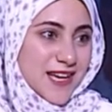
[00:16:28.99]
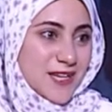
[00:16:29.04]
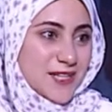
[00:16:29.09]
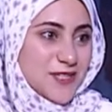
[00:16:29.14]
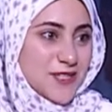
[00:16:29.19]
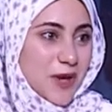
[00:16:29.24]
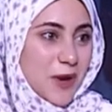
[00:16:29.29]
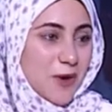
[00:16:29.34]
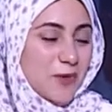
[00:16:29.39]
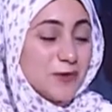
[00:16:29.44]

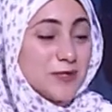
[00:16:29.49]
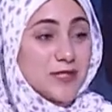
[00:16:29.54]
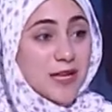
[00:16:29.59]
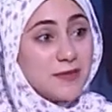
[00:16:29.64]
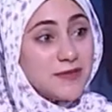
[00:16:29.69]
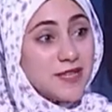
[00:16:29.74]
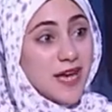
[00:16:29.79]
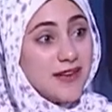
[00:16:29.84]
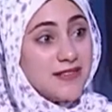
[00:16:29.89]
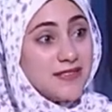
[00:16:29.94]
So some
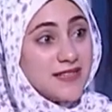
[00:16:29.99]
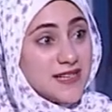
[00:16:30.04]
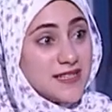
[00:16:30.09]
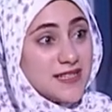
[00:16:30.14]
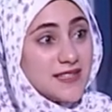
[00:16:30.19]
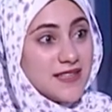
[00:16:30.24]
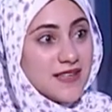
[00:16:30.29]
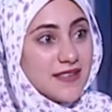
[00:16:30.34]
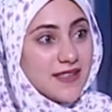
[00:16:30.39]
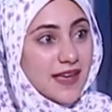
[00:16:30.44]

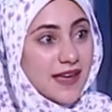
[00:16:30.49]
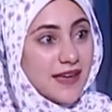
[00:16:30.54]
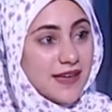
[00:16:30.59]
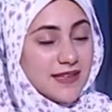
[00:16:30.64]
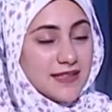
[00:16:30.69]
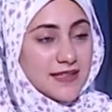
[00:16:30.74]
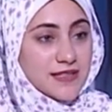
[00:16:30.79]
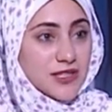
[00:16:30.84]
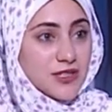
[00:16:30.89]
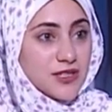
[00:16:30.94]
scientists
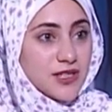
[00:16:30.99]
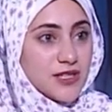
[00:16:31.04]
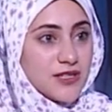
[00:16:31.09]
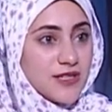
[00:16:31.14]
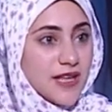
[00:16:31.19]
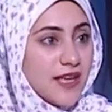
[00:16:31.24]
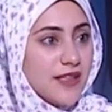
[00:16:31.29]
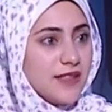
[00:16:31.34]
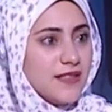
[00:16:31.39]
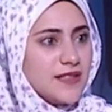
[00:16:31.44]
they suggest
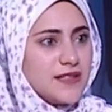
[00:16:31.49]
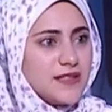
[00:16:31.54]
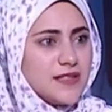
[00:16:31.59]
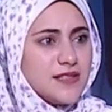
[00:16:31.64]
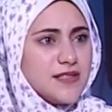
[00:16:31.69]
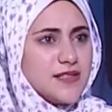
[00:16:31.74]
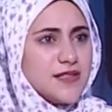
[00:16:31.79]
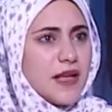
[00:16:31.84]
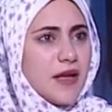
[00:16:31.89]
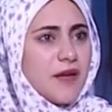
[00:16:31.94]
this
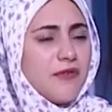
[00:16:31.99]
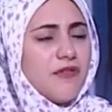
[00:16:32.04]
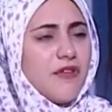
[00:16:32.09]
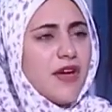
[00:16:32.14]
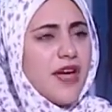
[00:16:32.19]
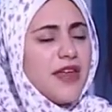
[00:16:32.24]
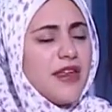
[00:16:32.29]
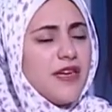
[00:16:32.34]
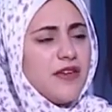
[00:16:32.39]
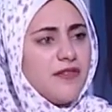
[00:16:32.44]
is
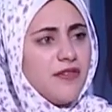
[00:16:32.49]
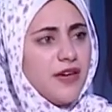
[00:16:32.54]
very,